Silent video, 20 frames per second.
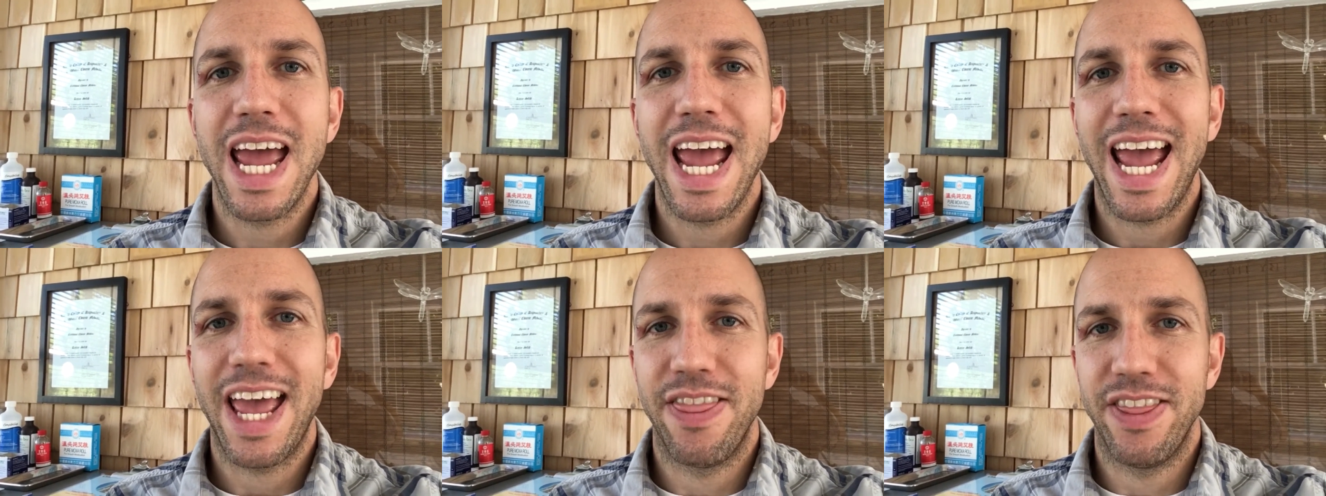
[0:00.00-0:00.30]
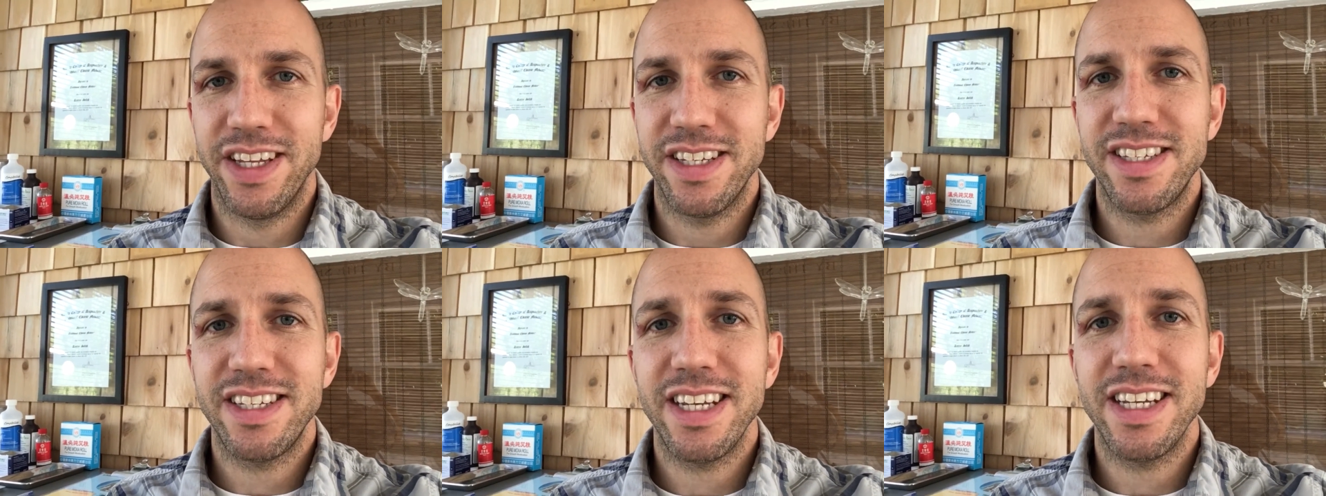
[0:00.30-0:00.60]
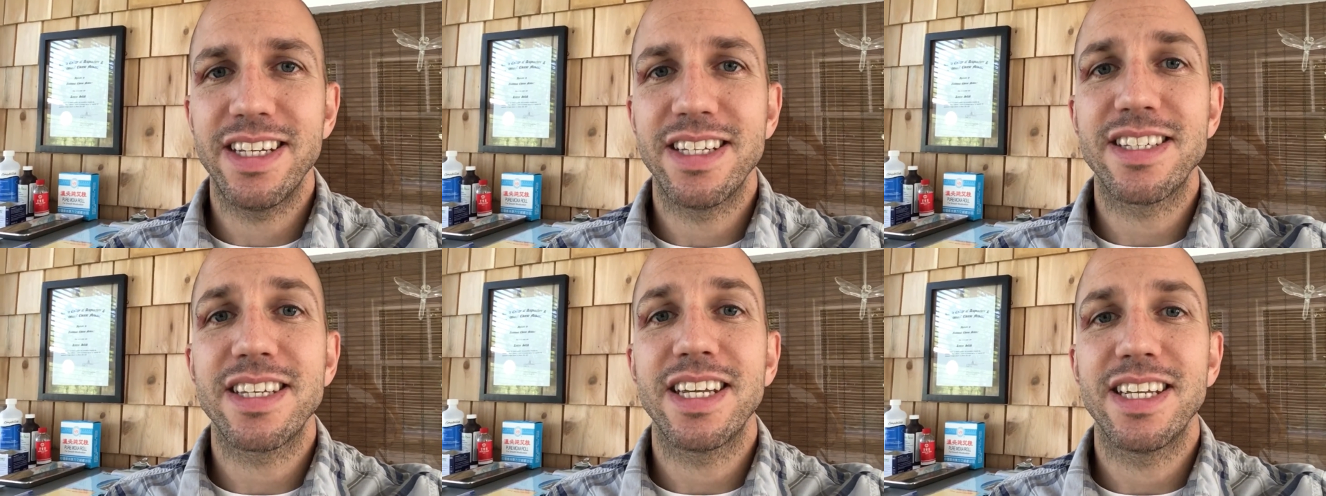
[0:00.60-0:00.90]
and this
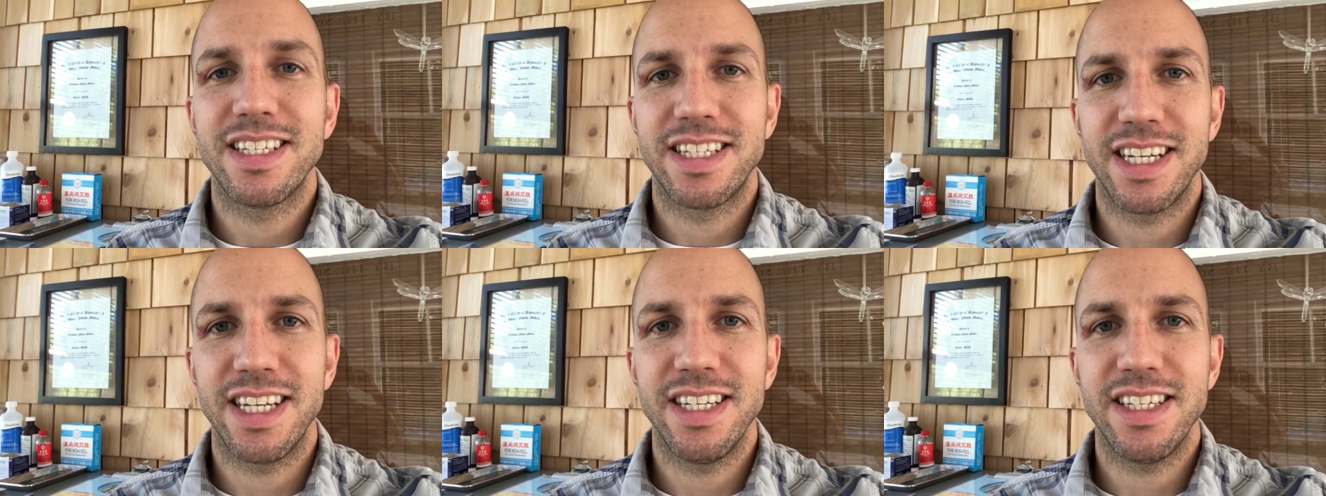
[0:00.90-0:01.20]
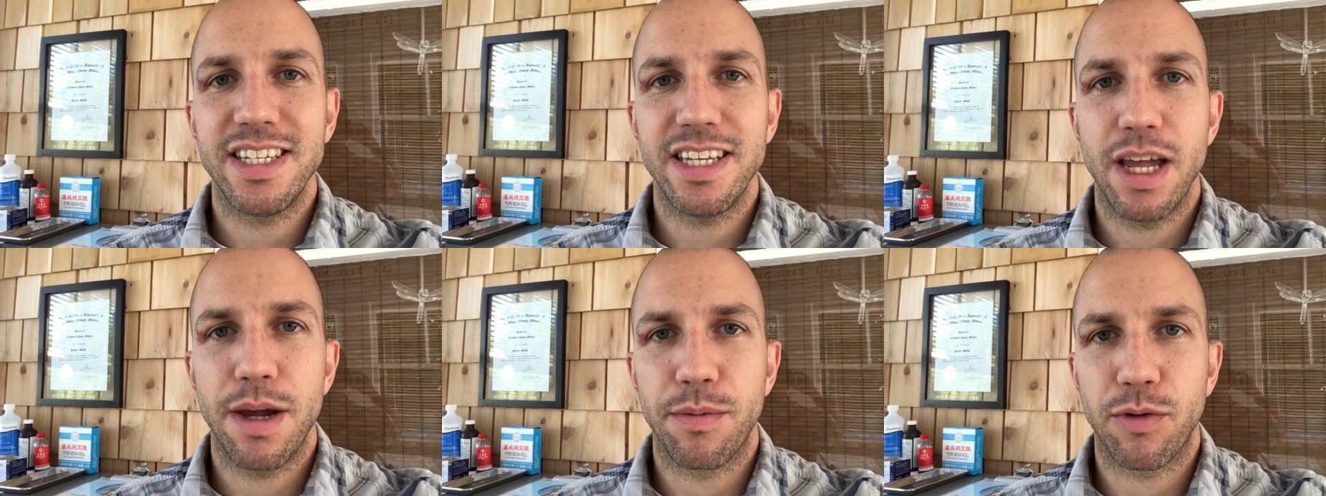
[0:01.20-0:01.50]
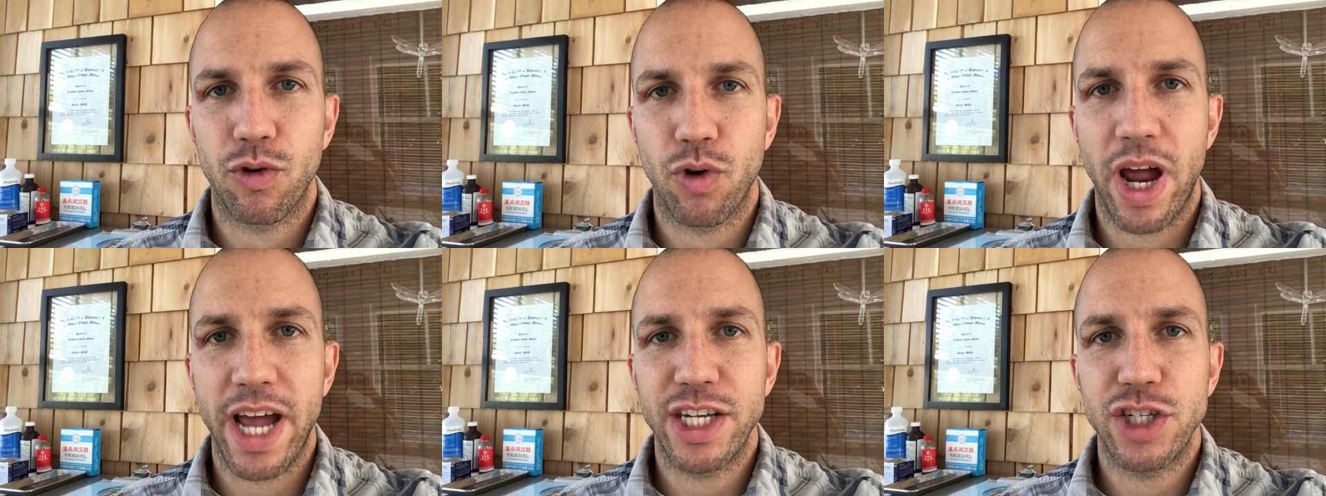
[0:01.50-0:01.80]
is TCM
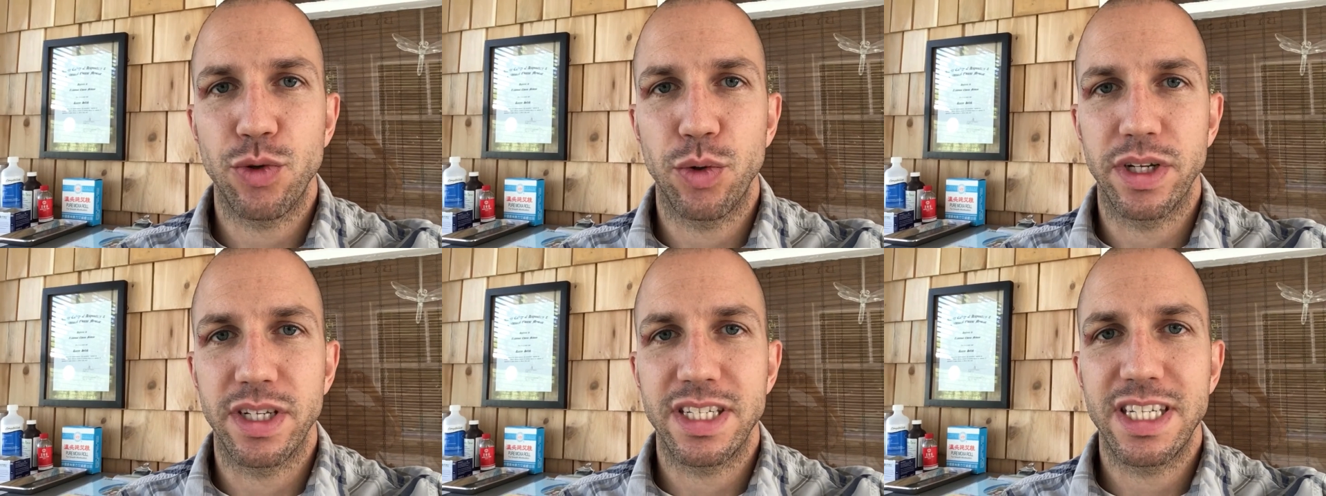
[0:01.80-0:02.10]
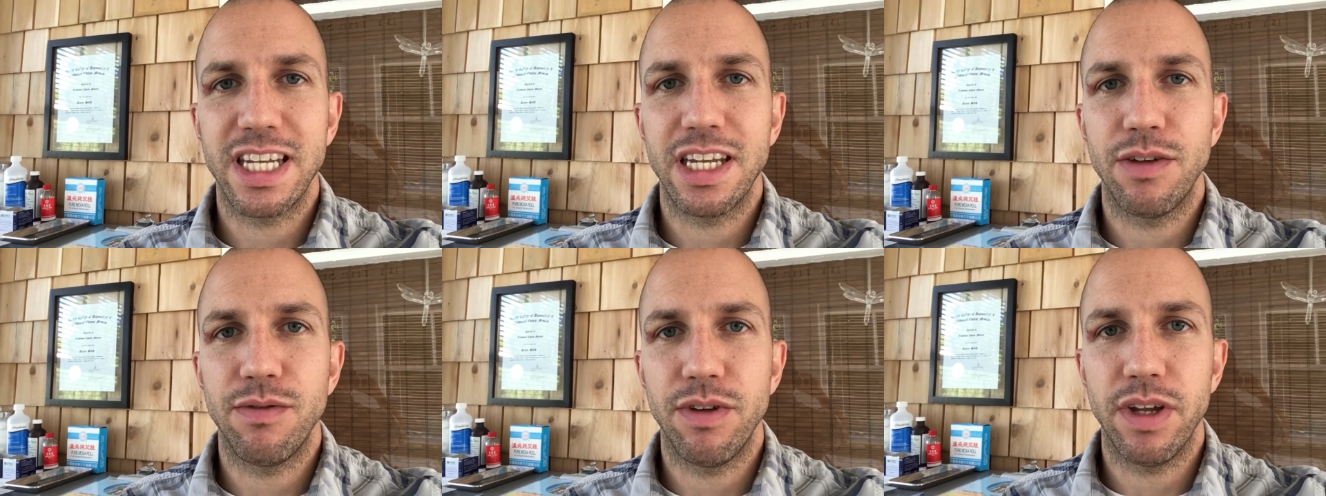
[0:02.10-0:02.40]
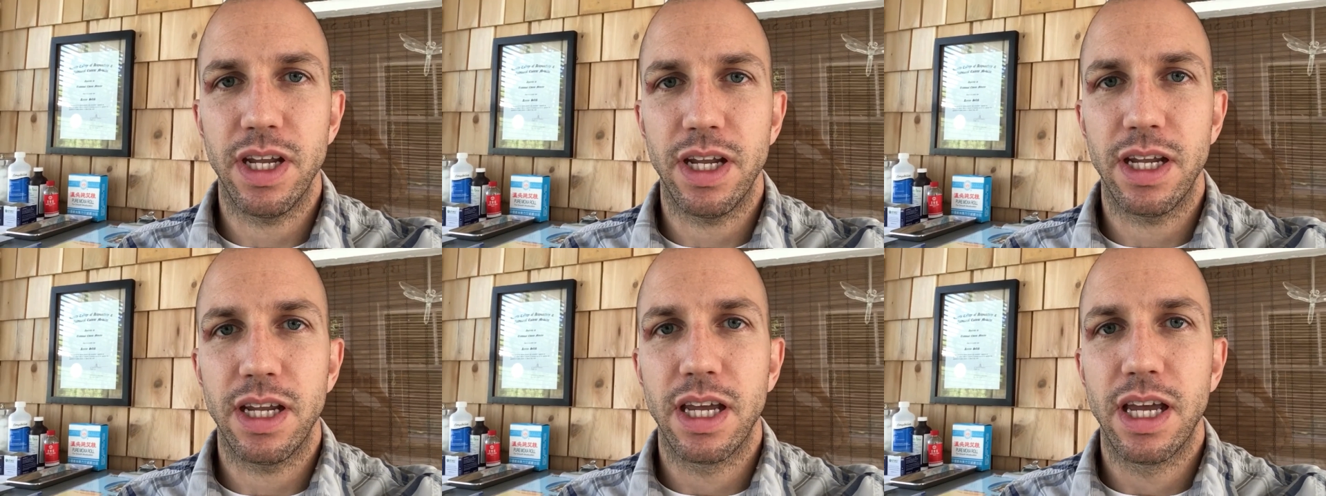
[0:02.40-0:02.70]
Graduate
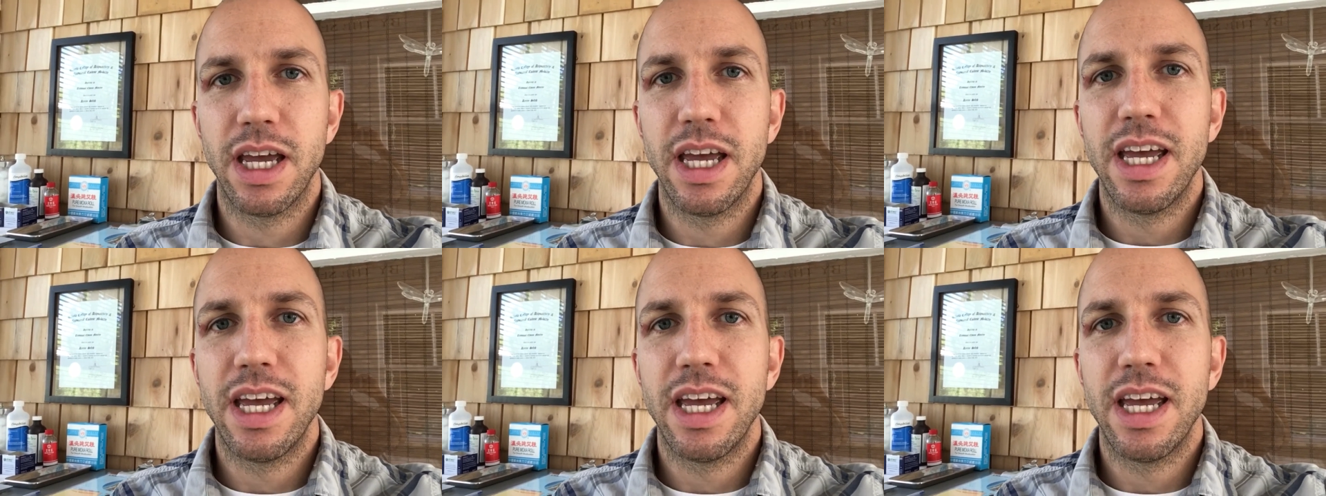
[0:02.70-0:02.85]
TV.